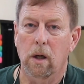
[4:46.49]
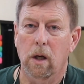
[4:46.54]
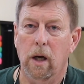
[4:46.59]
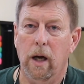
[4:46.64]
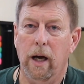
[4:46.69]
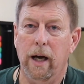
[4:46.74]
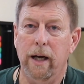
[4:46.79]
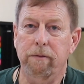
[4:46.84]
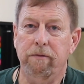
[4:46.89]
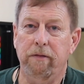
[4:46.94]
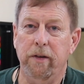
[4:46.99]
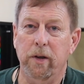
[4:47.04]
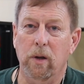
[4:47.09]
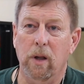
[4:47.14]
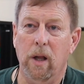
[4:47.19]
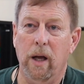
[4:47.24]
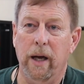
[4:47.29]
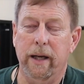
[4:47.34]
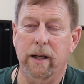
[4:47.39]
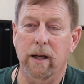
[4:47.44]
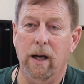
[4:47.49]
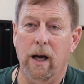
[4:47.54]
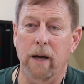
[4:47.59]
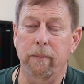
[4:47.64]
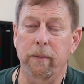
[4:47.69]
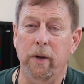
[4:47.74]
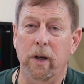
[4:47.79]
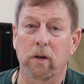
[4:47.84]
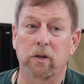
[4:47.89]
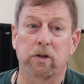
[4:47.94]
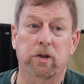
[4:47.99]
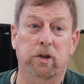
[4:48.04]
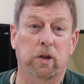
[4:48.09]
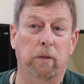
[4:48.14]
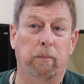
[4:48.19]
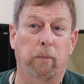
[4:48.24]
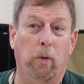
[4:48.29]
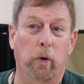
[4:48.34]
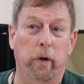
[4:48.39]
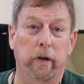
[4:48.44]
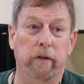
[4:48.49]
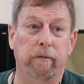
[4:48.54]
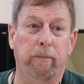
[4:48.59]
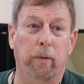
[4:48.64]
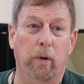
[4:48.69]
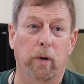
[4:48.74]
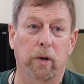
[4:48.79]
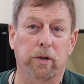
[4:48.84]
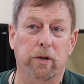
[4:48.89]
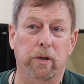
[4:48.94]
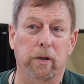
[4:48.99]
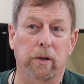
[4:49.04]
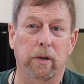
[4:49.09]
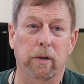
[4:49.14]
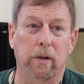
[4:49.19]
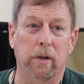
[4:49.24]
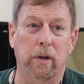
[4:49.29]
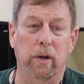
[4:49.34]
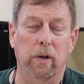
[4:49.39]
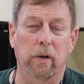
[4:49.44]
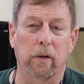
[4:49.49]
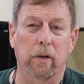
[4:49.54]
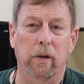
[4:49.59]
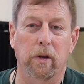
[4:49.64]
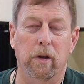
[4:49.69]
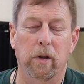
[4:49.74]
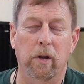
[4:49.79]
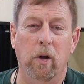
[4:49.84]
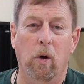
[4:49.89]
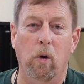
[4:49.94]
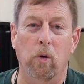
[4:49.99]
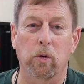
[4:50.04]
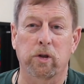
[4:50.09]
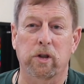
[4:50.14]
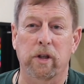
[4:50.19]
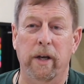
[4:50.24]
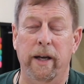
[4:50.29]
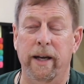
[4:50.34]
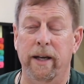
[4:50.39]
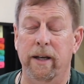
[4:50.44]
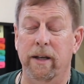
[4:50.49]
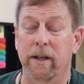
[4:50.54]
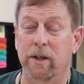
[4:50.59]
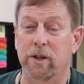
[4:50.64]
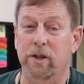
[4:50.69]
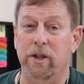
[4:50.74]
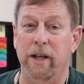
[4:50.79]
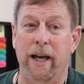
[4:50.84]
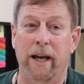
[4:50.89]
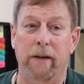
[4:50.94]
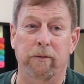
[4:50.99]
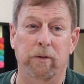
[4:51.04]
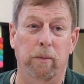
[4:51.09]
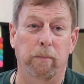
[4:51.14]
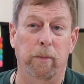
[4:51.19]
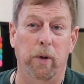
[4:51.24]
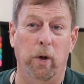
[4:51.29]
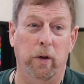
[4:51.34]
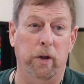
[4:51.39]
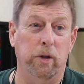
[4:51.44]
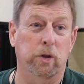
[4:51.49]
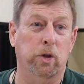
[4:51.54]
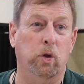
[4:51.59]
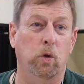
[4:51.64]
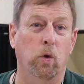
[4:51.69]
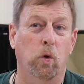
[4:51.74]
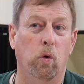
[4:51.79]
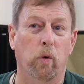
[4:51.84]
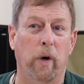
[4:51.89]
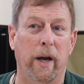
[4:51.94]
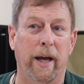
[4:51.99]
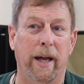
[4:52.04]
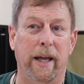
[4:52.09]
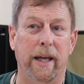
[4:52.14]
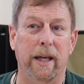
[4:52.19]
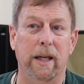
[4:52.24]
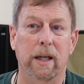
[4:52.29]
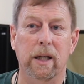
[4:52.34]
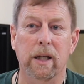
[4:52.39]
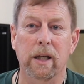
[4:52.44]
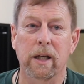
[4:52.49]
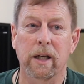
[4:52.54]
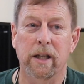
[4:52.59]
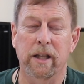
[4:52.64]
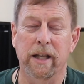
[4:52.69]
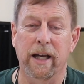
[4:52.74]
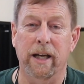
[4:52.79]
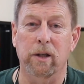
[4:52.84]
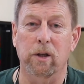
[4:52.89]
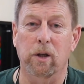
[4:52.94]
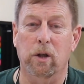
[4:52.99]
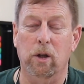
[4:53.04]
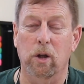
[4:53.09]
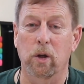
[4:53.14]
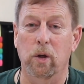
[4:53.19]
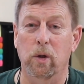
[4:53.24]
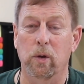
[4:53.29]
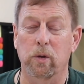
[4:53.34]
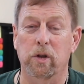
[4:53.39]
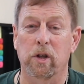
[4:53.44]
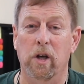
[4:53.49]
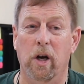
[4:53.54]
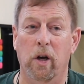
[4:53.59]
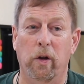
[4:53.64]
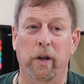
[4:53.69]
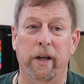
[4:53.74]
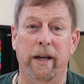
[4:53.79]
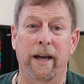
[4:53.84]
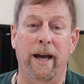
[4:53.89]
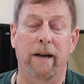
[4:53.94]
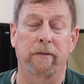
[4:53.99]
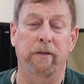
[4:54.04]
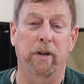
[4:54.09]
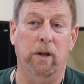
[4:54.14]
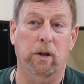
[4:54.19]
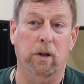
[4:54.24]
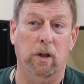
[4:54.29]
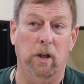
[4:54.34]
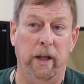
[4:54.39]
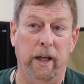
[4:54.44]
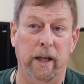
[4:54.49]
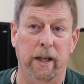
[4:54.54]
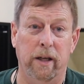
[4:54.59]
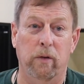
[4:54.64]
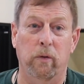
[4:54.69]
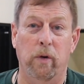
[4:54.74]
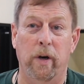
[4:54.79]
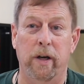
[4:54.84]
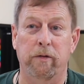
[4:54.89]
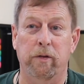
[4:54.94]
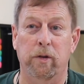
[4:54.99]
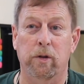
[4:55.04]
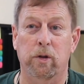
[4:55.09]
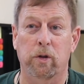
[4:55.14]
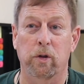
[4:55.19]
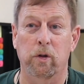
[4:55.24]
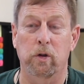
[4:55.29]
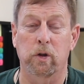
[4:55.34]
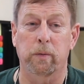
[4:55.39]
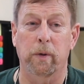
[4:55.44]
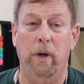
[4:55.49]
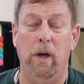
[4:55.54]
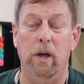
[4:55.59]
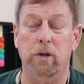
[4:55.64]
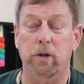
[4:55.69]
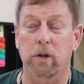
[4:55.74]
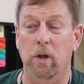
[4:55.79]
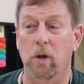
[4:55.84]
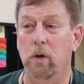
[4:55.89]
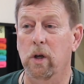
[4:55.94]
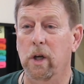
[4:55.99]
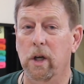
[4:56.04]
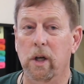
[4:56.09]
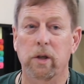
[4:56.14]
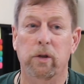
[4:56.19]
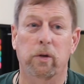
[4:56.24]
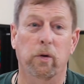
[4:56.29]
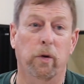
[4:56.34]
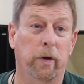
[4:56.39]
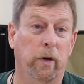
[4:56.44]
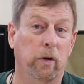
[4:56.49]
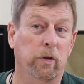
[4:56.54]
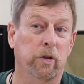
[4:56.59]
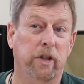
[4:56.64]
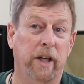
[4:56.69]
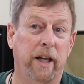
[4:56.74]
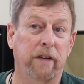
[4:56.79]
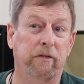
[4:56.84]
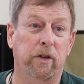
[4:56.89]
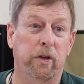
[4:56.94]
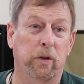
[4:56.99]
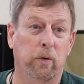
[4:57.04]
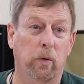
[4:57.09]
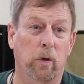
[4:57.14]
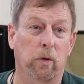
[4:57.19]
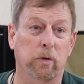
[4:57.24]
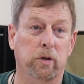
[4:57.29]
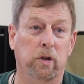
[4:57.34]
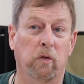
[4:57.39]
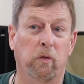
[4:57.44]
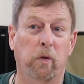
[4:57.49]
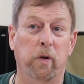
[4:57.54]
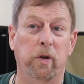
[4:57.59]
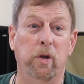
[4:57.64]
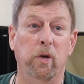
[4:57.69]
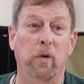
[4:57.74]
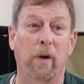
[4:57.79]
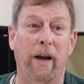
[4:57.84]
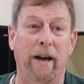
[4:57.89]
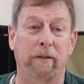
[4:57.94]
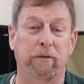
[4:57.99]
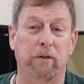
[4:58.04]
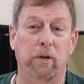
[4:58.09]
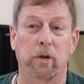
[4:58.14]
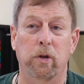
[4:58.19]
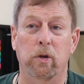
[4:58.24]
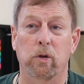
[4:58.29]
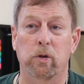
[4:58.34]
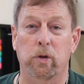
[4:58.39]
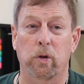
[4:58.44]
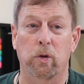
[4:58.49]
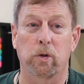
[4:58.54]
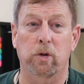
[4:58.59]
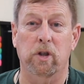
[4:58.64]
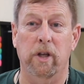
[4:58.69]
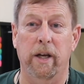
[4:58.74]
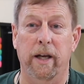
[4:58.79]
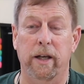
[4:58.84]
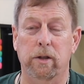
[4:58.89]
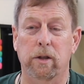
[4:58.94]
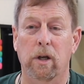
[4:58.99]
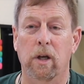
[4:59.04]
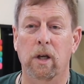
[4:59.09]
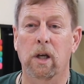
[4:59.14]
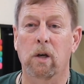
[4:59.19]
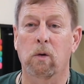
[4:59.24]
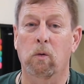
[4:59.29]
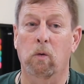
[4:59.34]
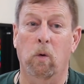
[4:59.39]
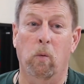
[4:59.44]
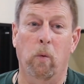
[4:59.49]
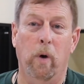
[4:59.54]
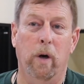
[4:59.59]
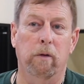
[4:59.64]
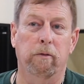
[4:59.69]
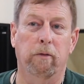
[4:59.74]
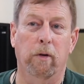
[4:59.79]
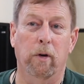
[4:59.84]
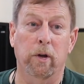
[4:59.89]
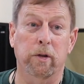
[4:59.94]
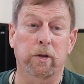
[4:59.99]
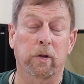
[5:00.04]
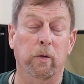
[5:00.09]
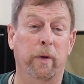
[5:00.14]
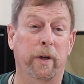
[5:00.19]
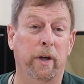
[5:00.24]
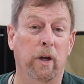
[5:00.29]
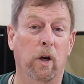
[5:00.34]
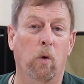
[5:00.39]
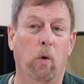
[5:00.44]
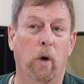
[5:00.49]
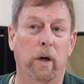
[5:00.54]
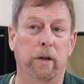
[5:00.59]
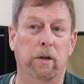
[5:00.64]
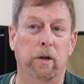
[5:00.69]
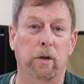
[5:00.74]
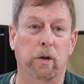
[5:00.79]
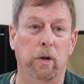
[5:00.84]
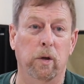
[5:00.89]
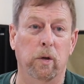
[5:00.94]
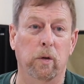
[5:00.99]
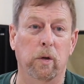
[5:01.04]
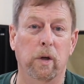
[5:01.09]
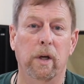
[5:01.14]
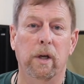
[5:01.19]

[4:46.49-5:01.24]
I feel like I'm here as a supportive person. You know, the whole saying is to have the building school ready, and that includes not only having it clean and ready for the students, but also doing our safety drills. So if we do have to use those things, we're well versed and we know what to do.